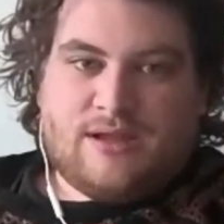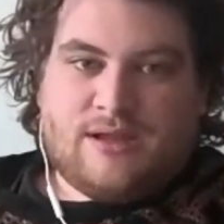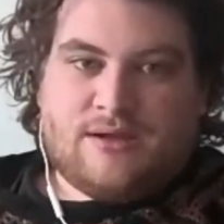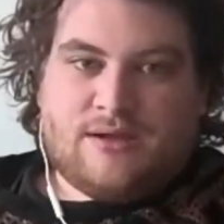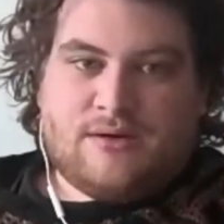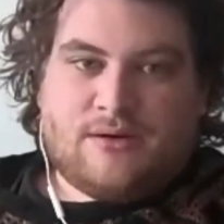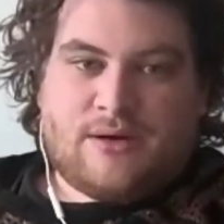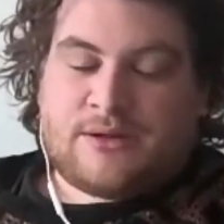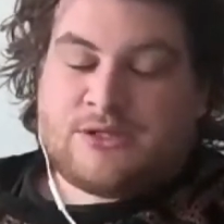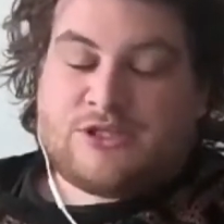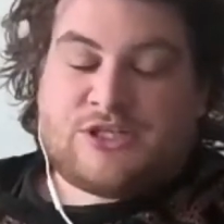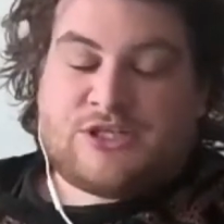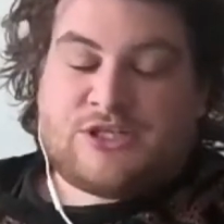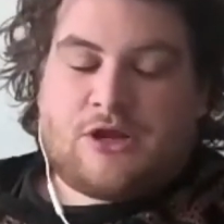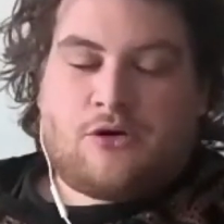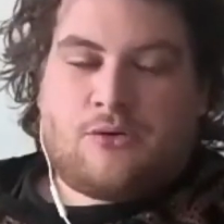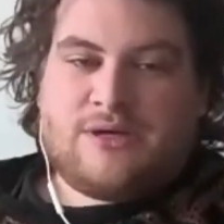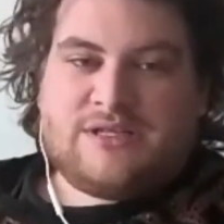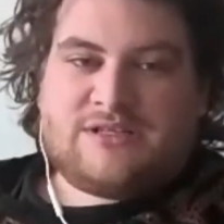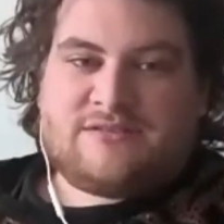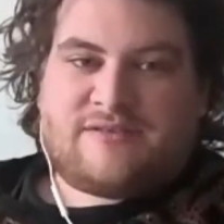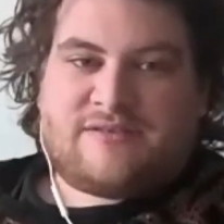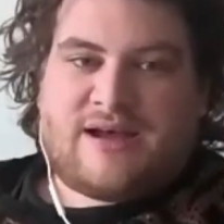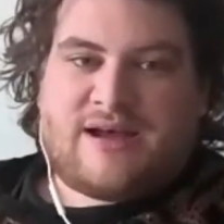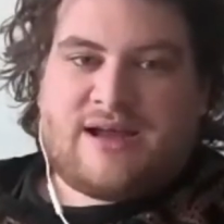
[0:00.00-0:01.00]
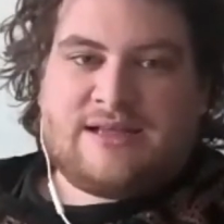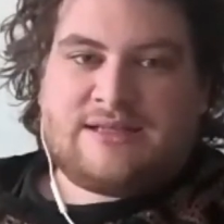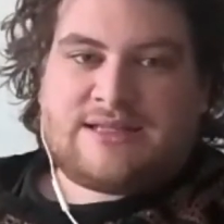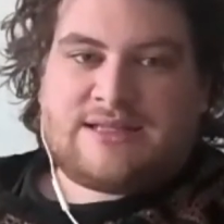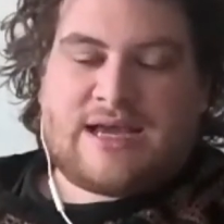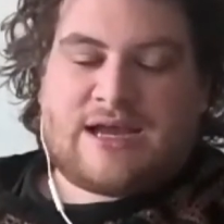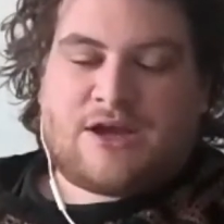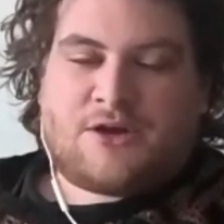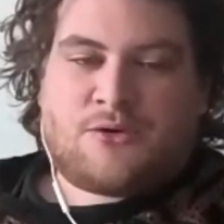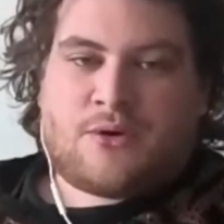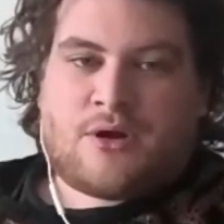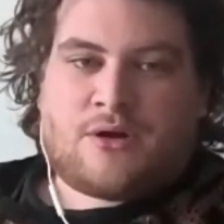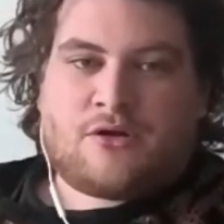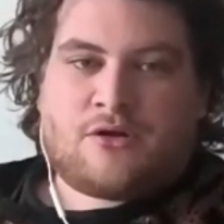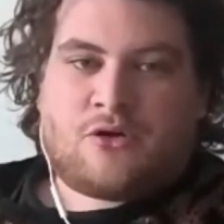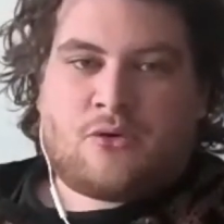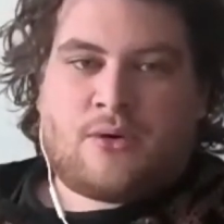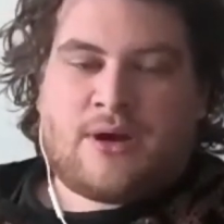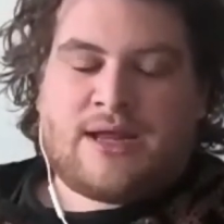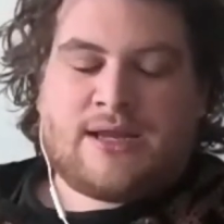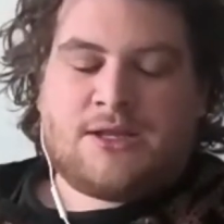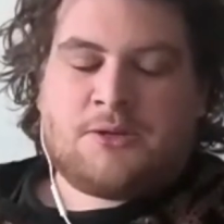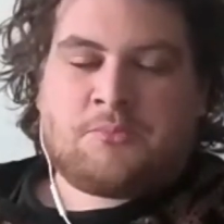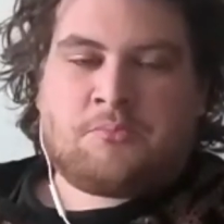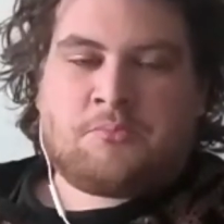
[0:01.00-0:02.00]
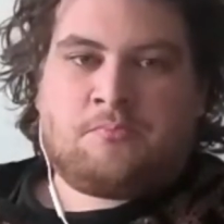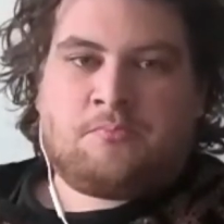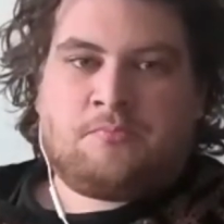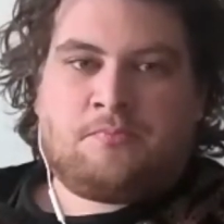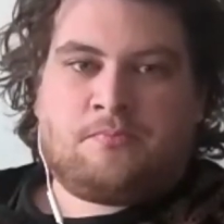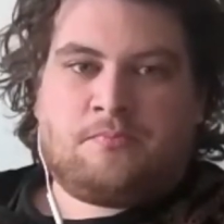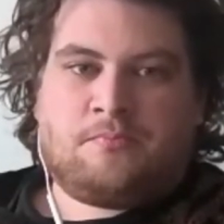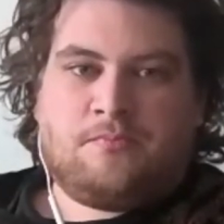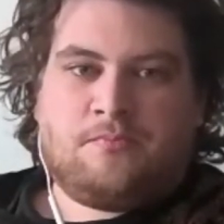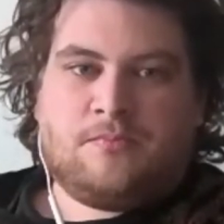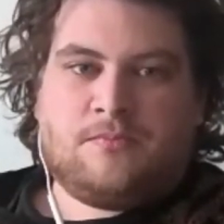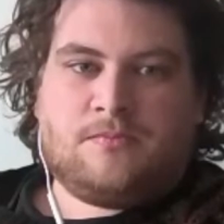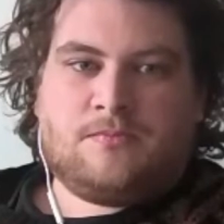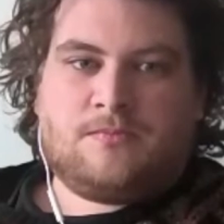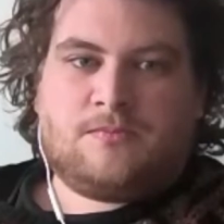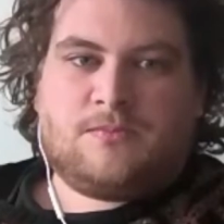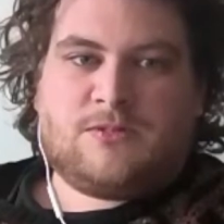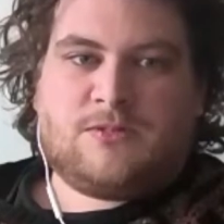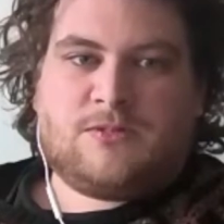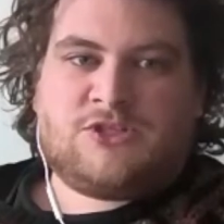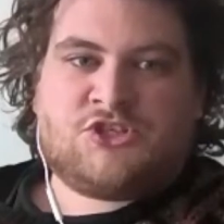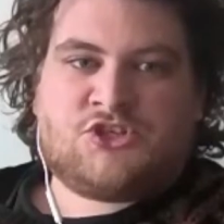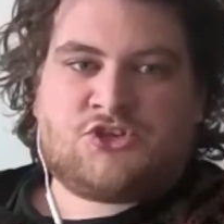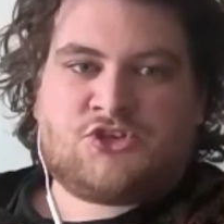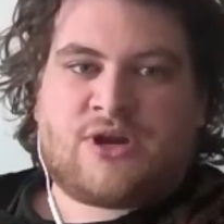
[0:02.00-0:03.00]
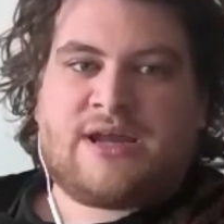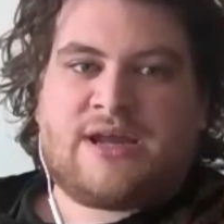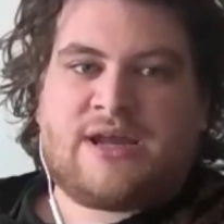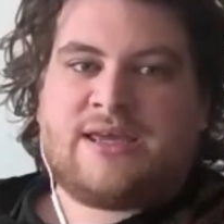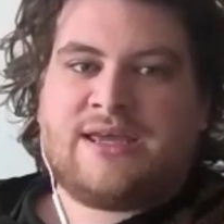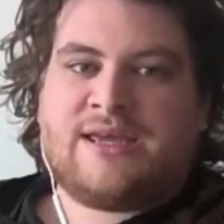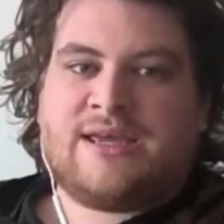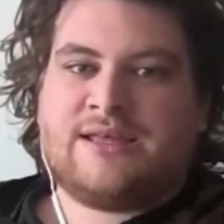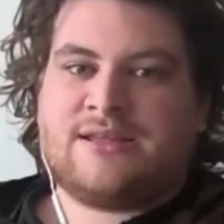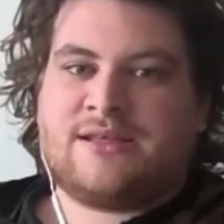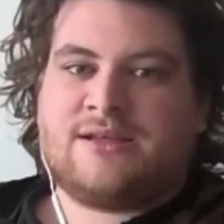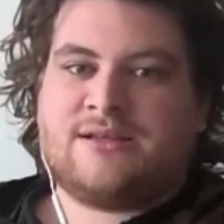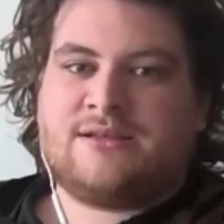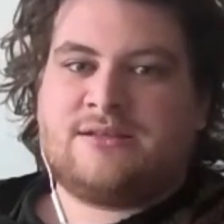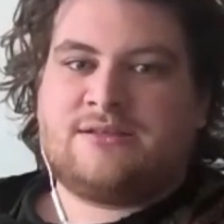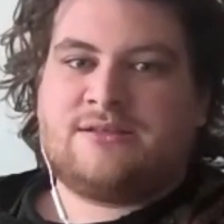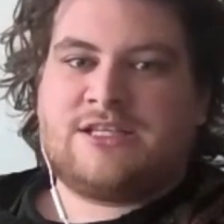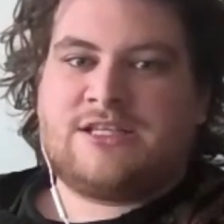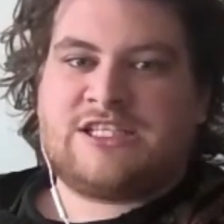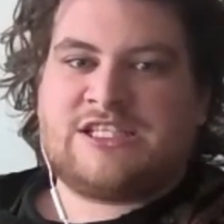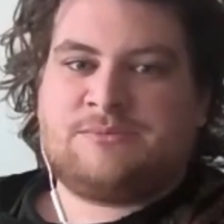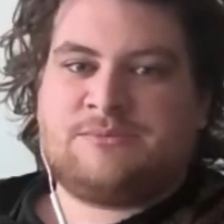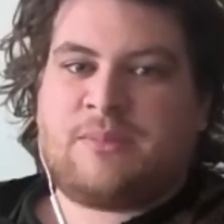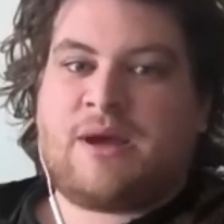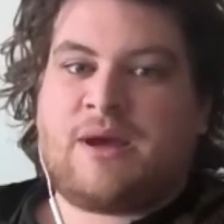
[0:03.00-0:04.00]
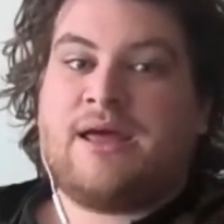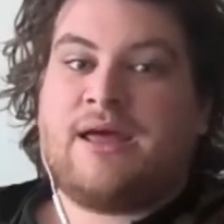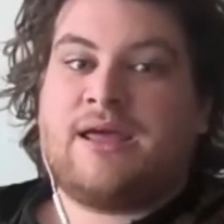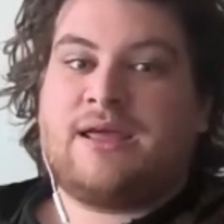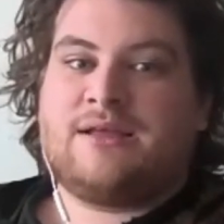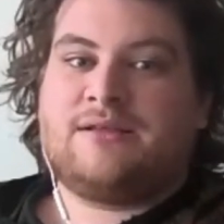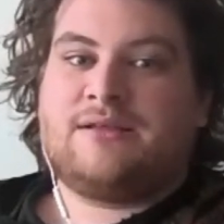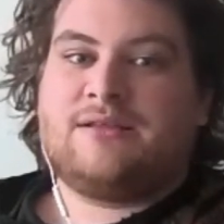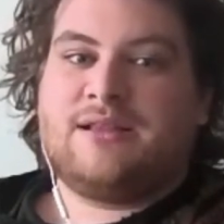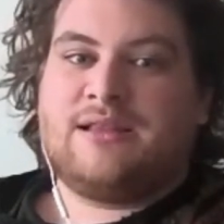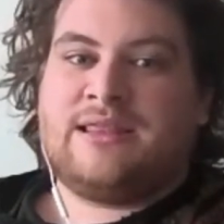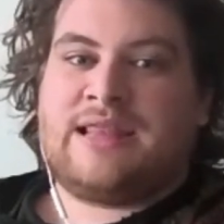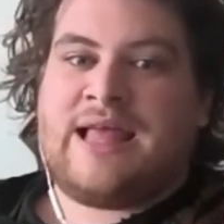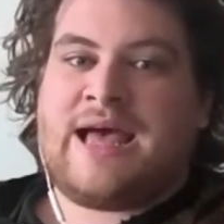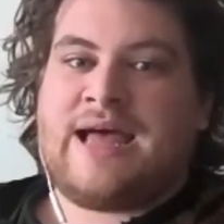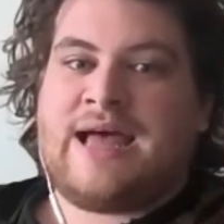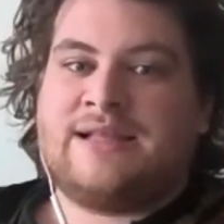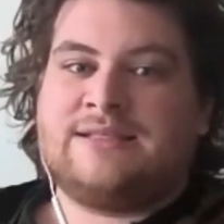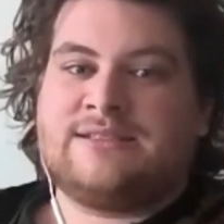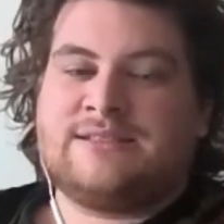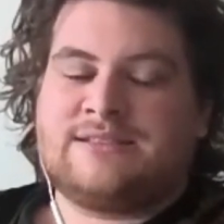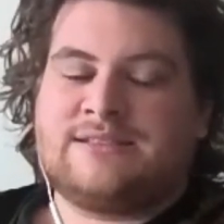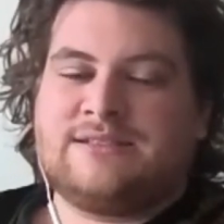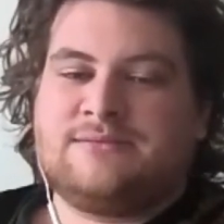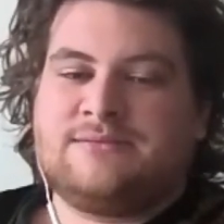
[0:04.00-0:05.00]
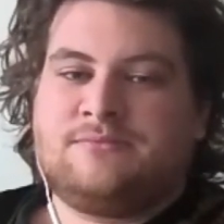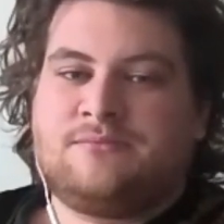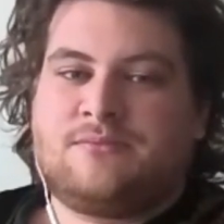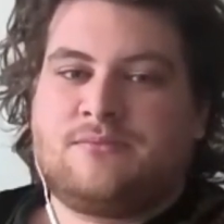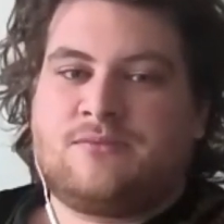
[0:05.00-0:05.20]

Which I always find that quote quite striking that despite Land's